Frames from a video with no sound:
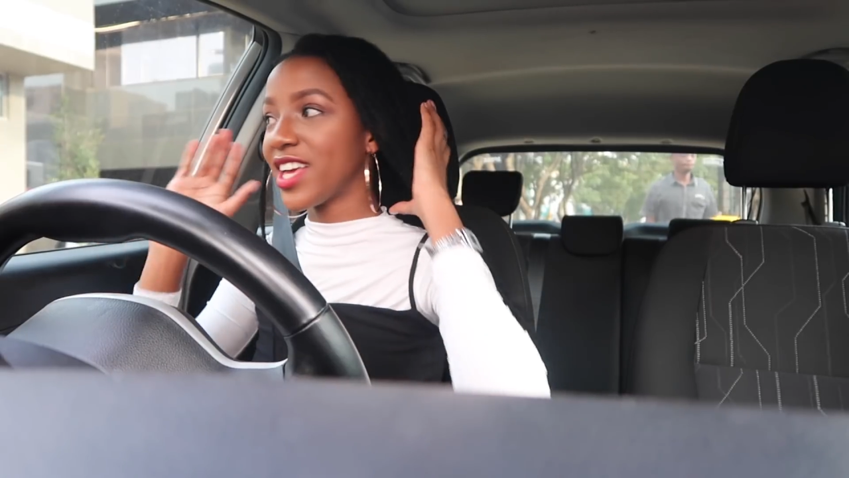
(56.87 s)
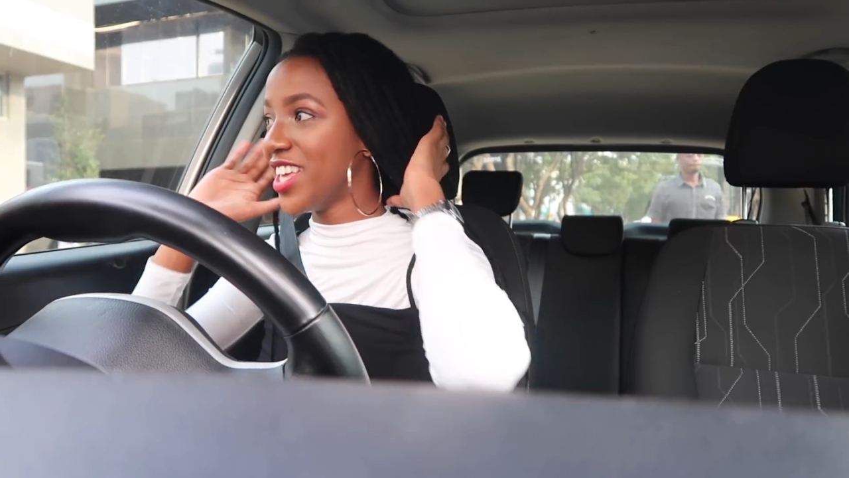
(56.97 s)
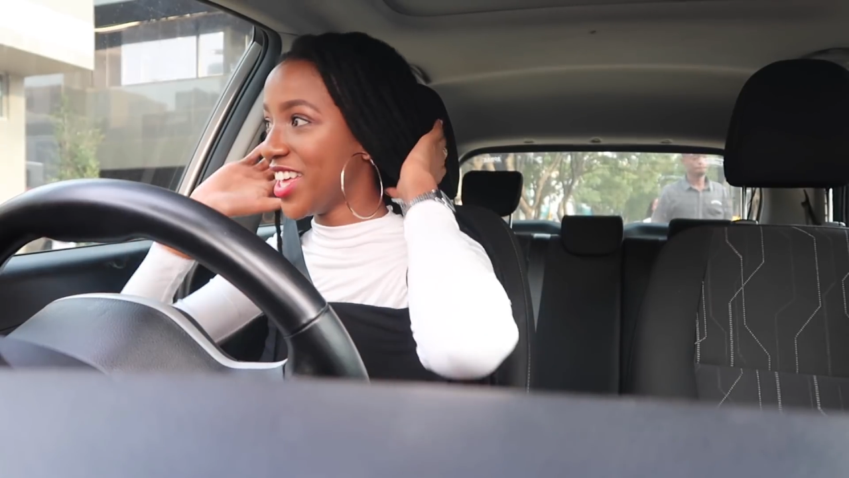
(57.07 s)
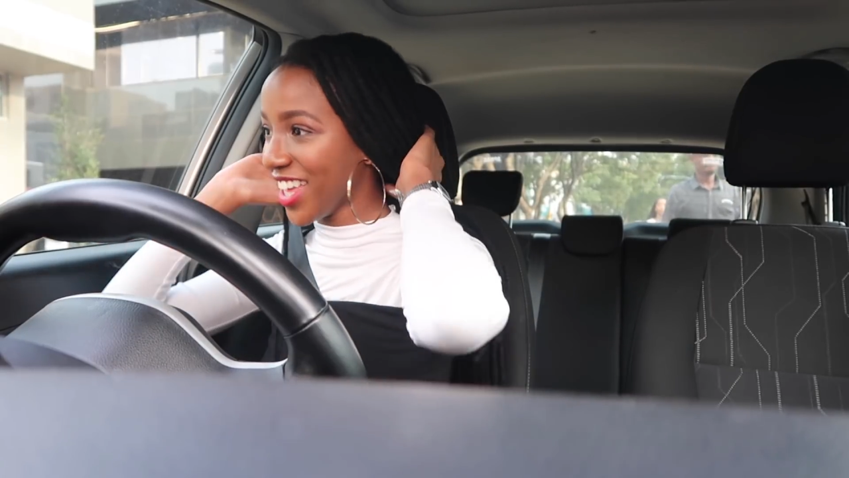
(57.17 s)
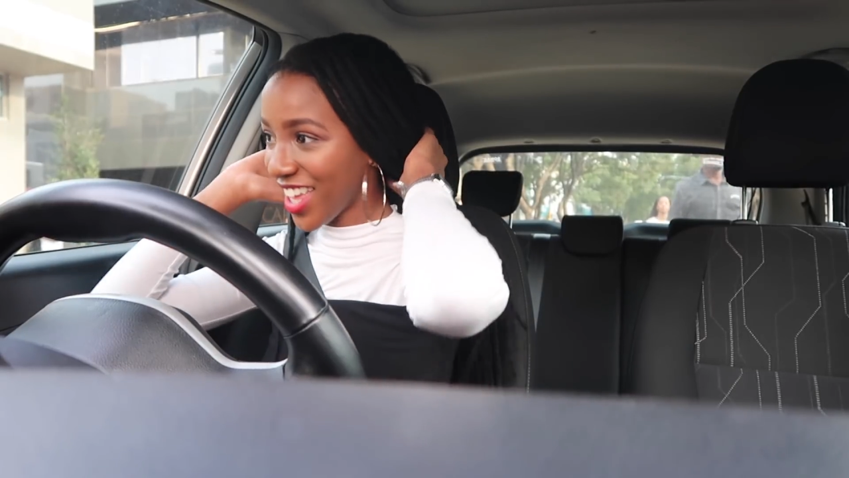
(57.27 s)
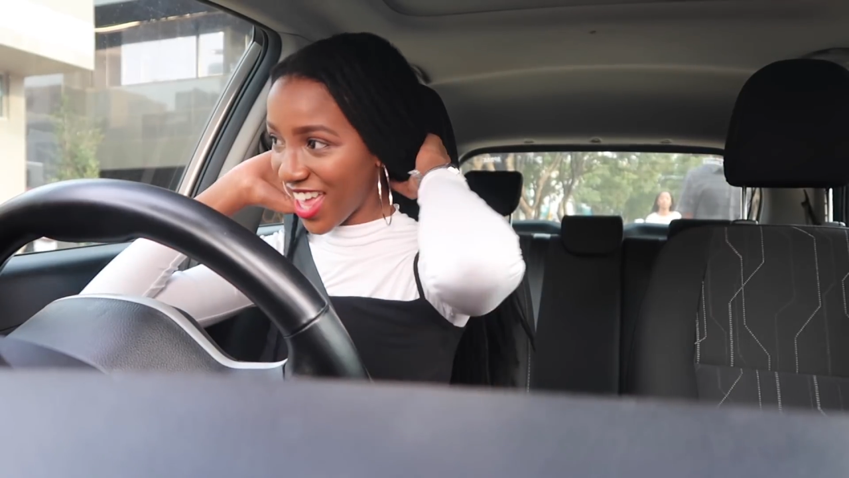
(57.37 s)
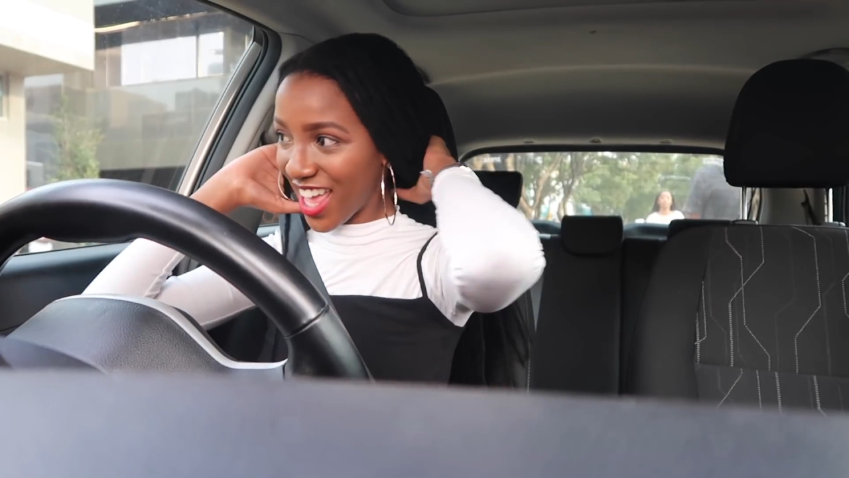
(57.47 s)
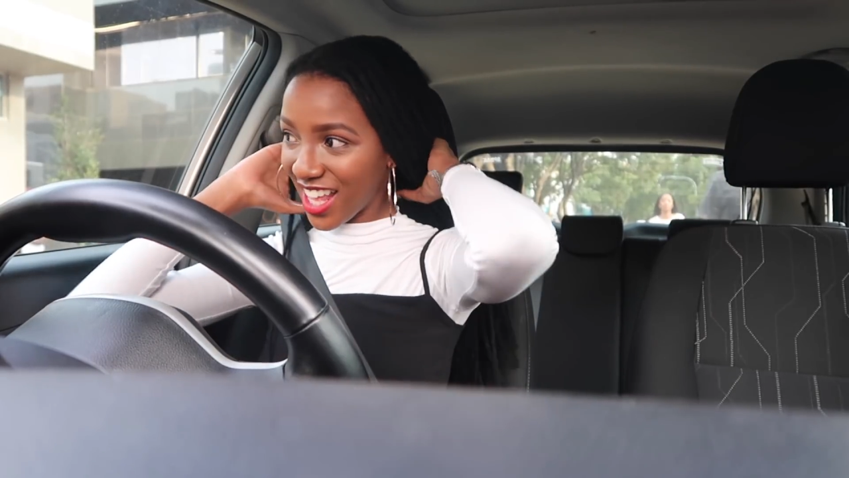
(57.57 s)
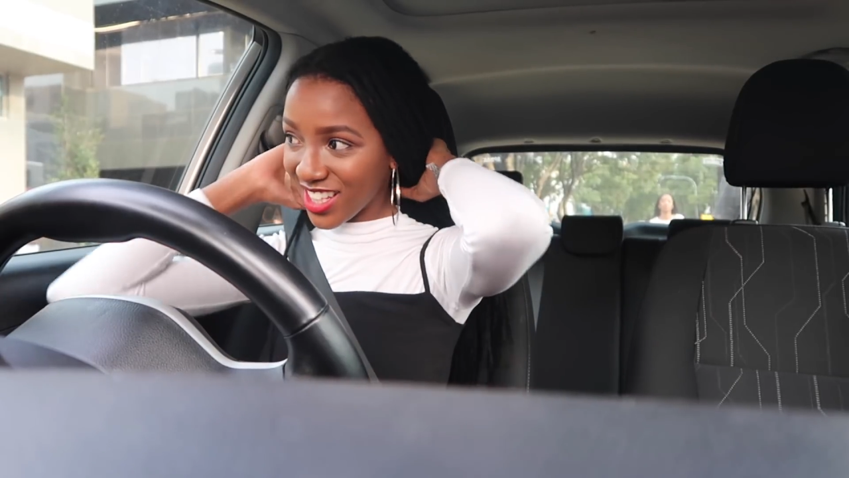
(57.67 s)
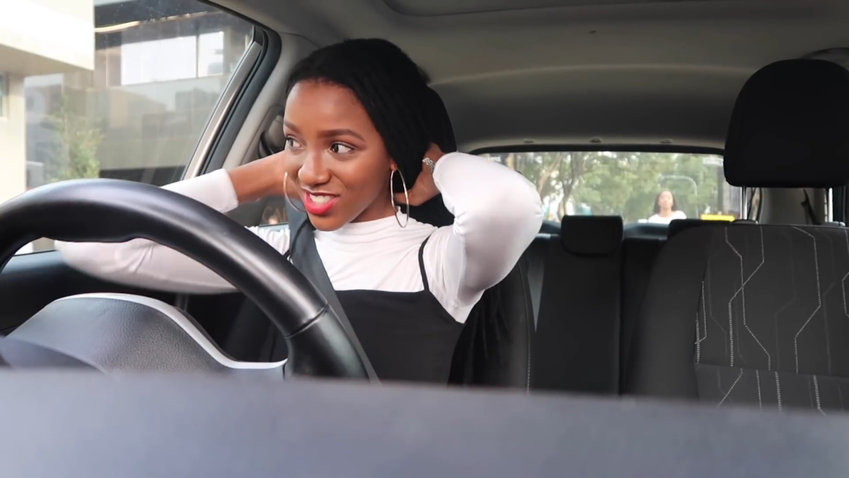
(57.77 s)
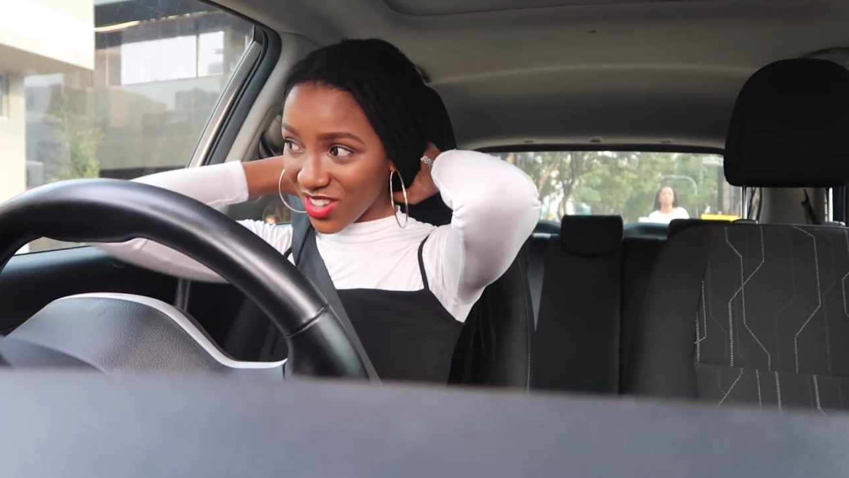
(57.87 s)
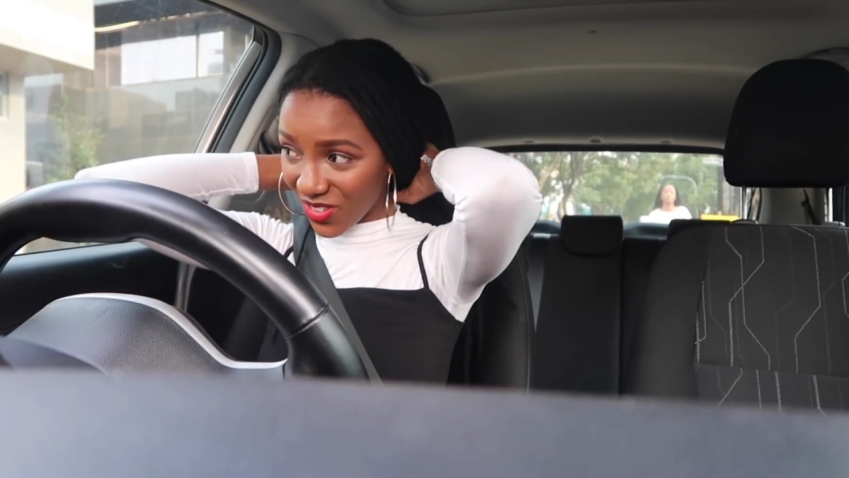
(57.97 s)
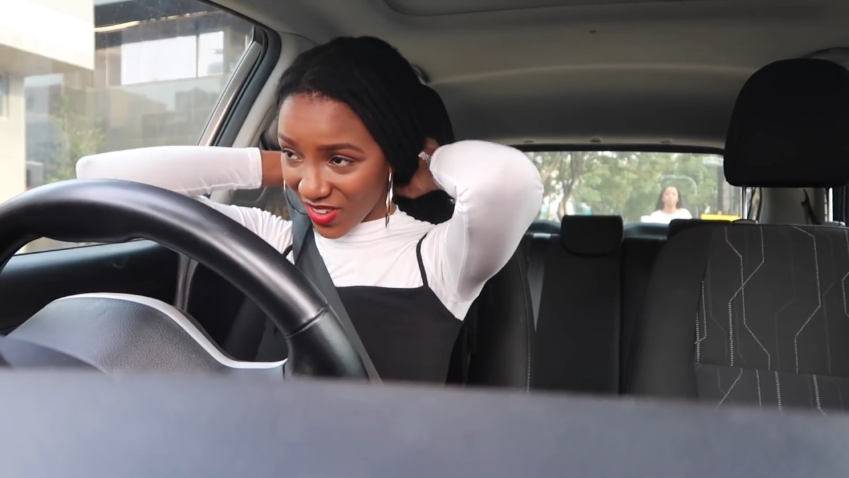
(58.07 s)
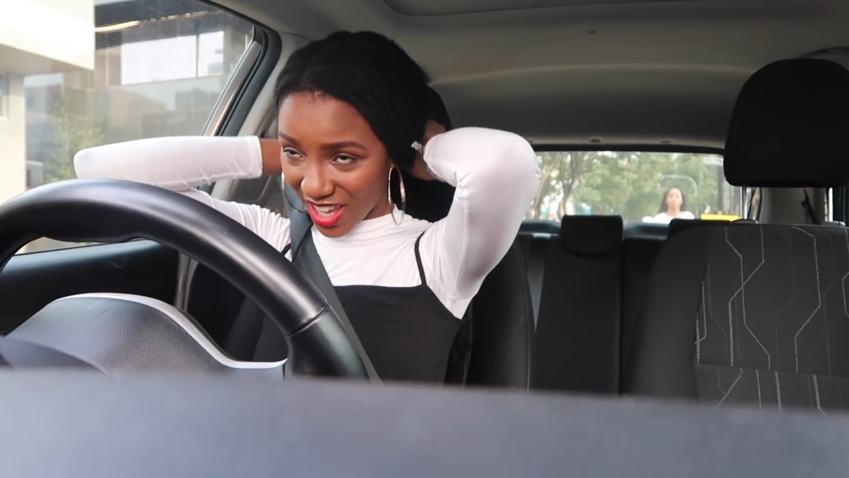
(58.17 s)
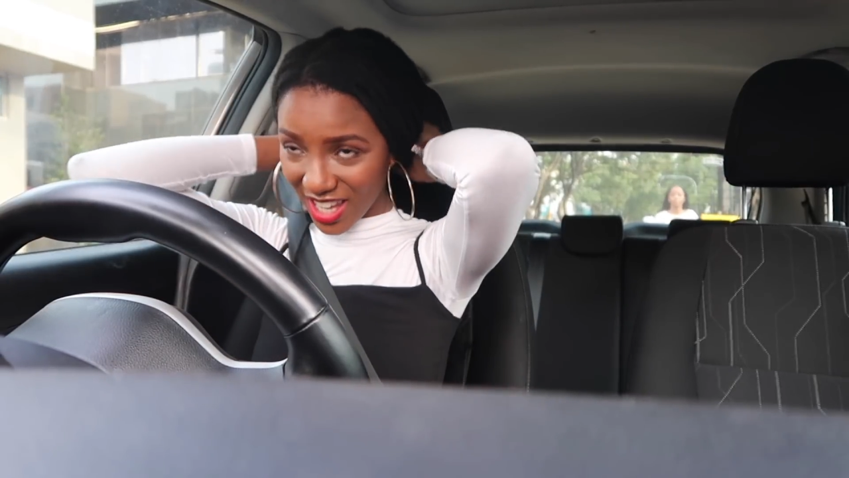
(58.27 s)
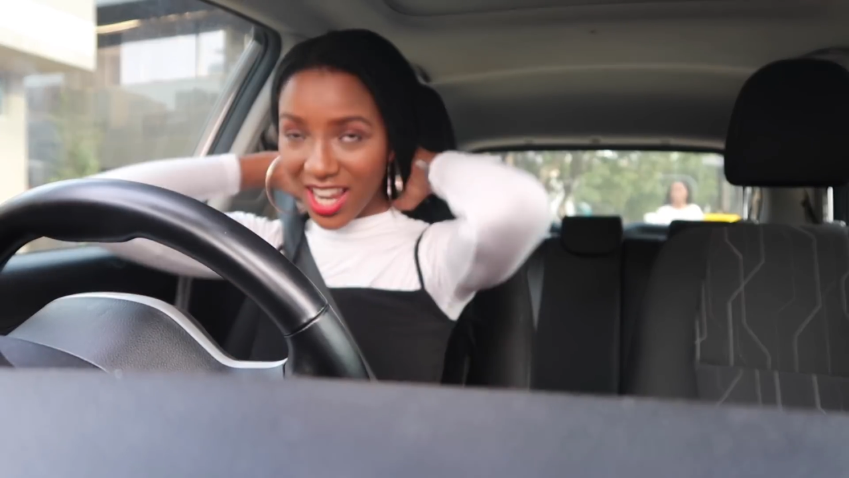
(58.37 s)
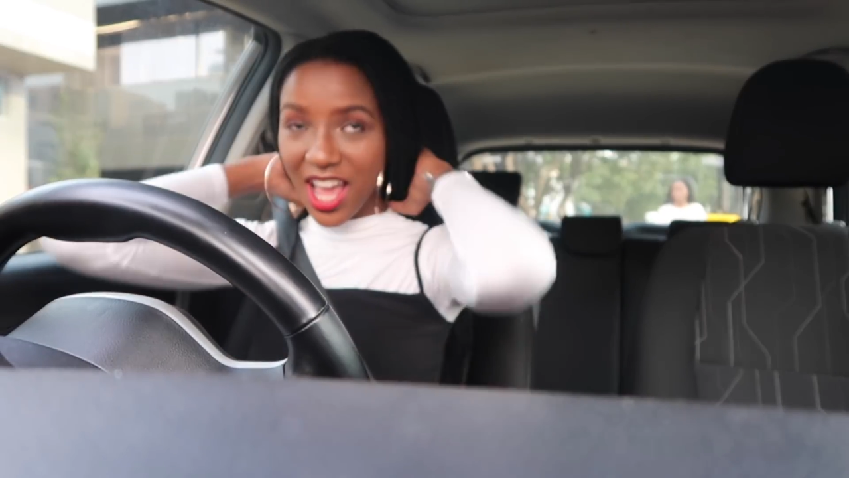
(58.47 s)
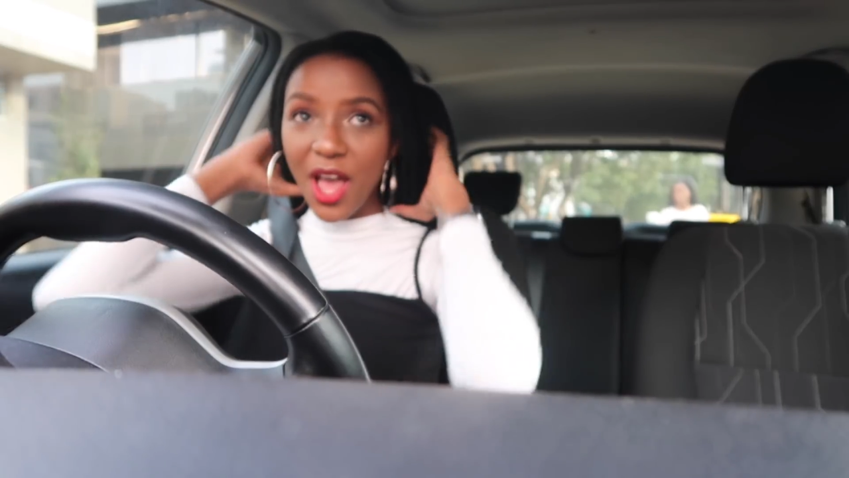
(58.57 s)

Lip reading: It's so weird.